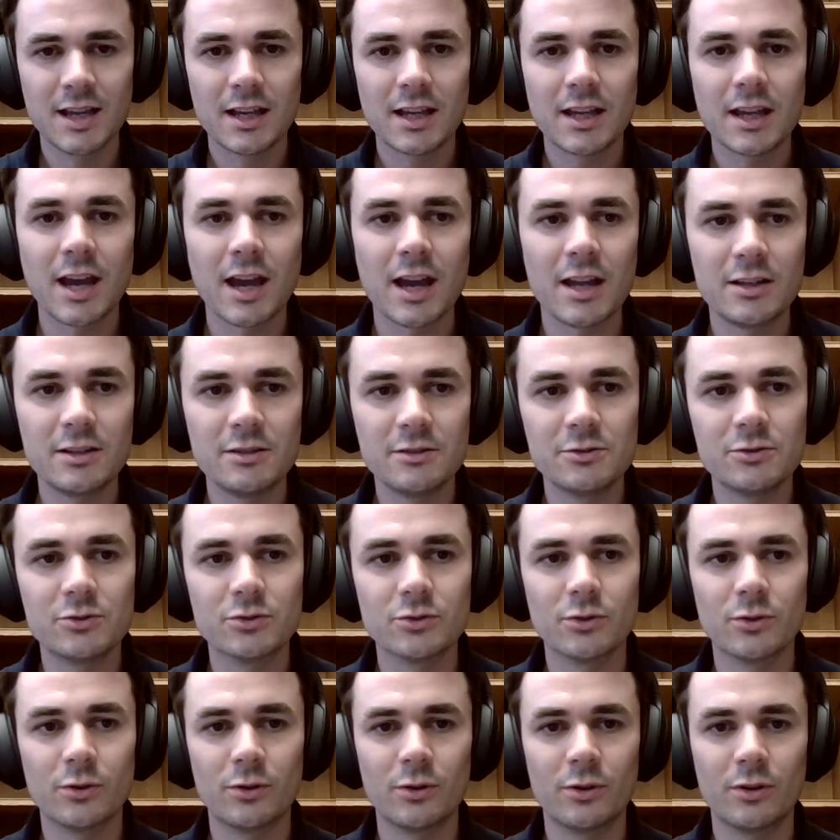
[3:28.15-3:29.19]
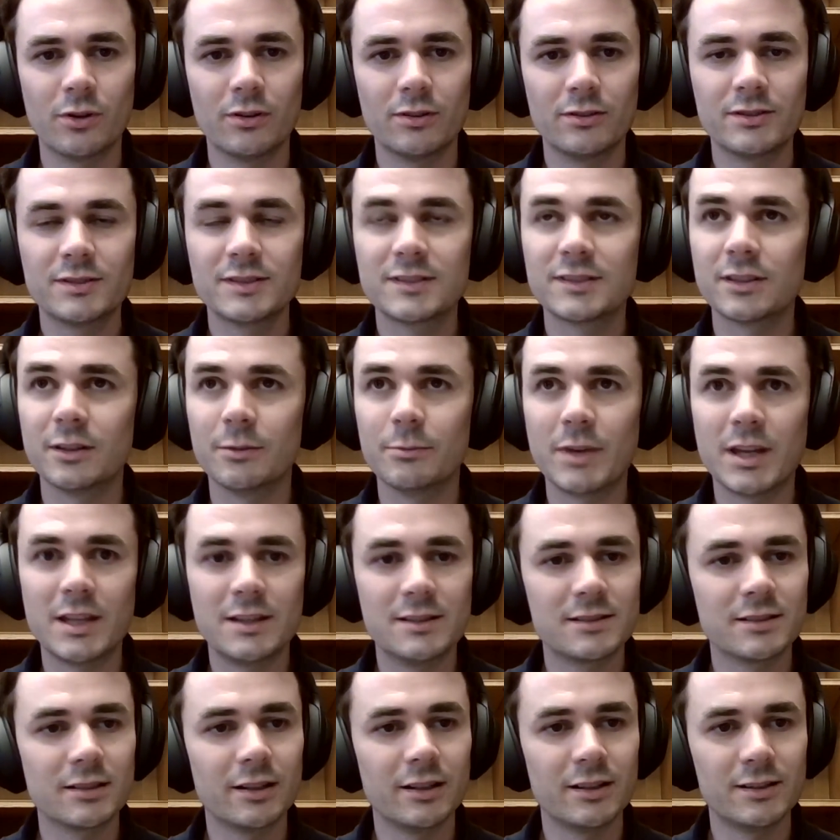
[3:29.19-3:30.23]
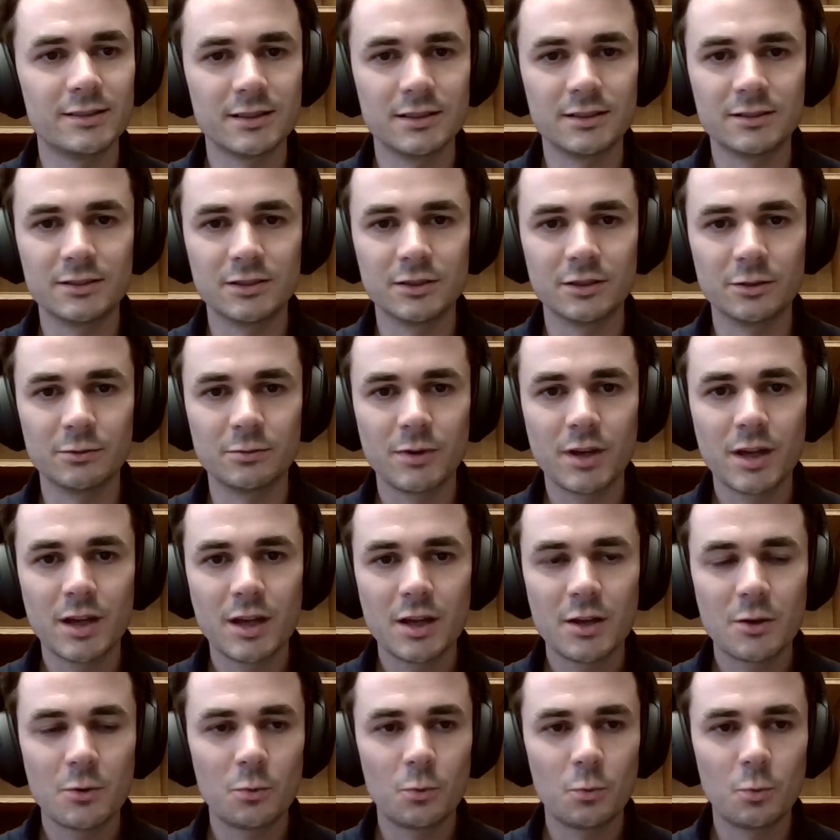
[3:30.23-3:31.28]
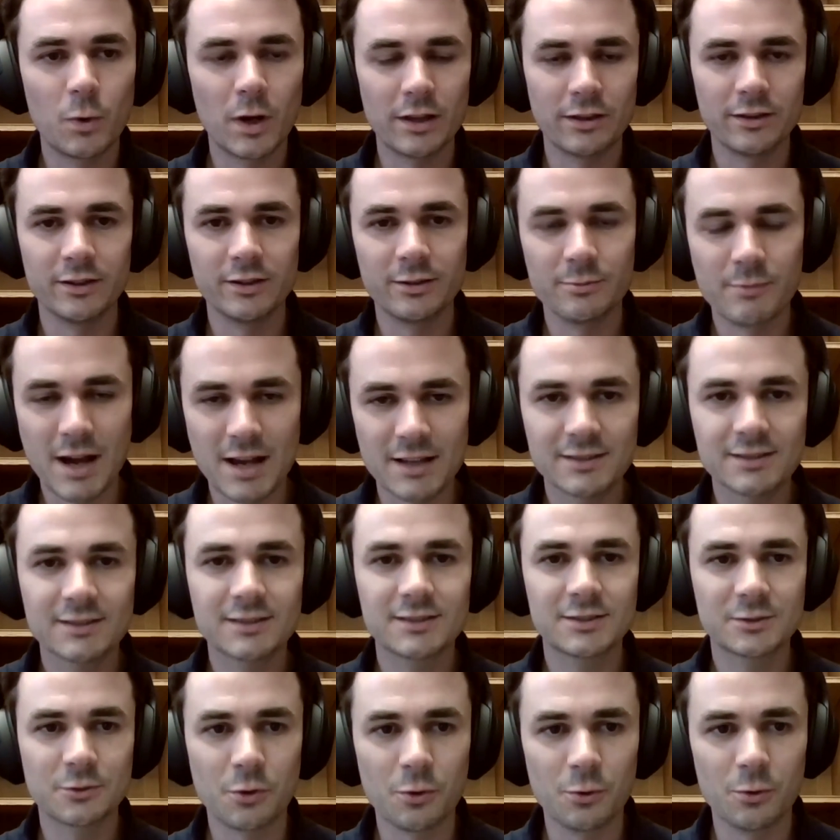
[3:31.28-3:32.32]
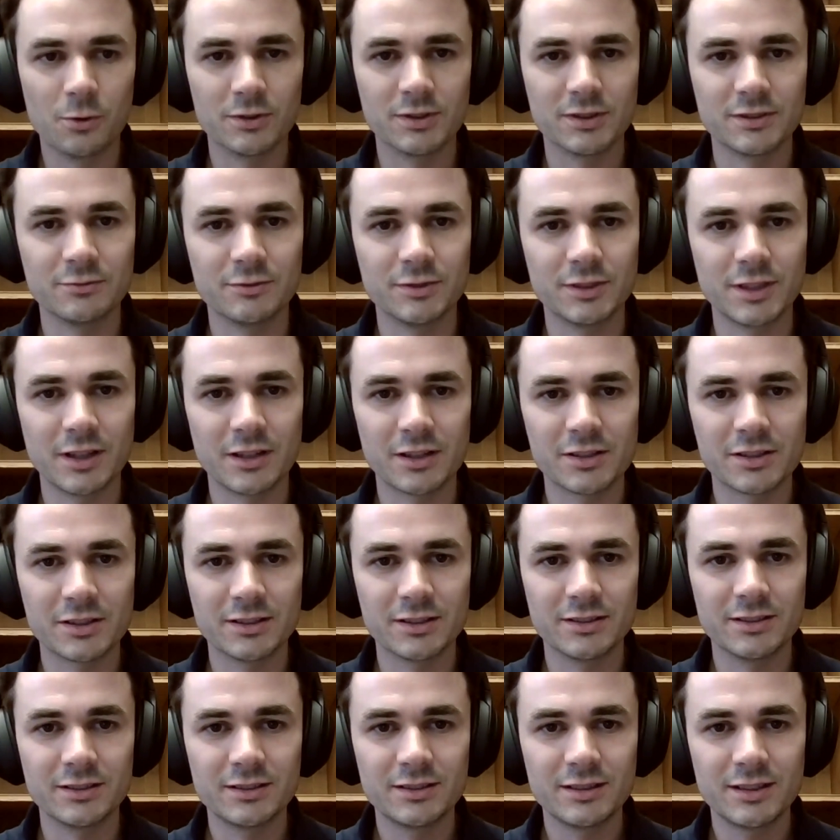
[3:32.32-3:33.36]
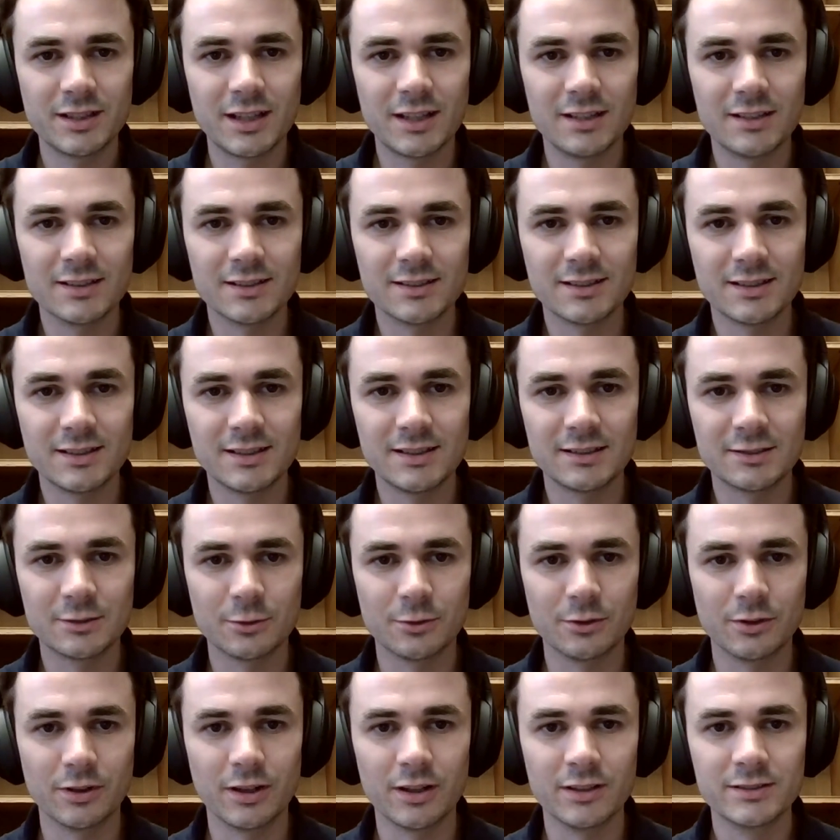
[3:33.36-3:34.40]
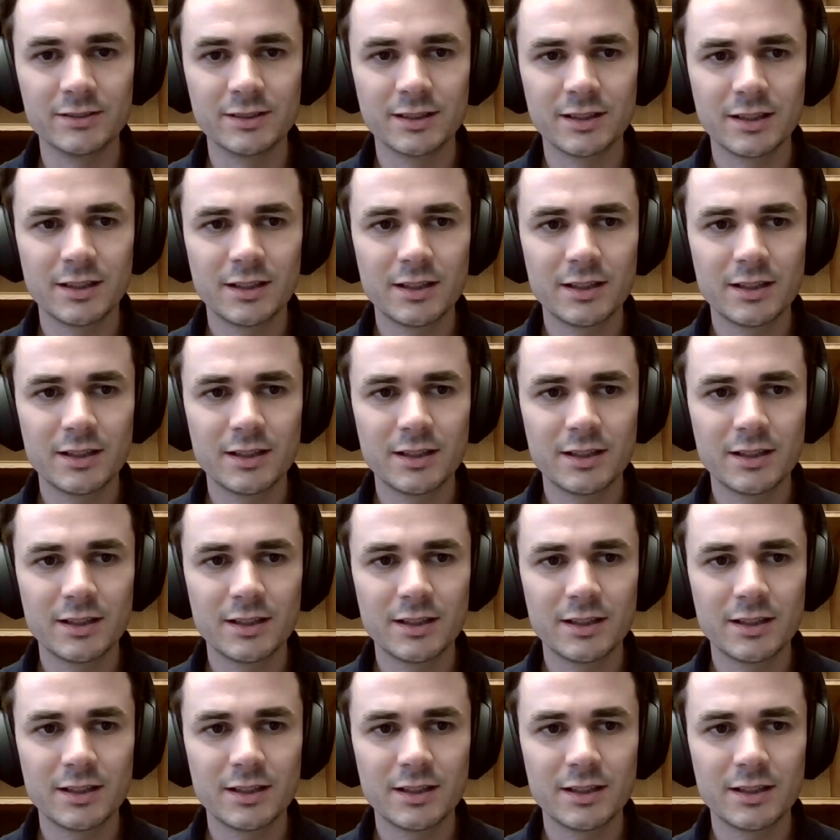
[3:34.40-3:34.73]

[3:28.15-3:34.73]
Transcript: can you draw some insight into whether masks caused a reduction in disease or not?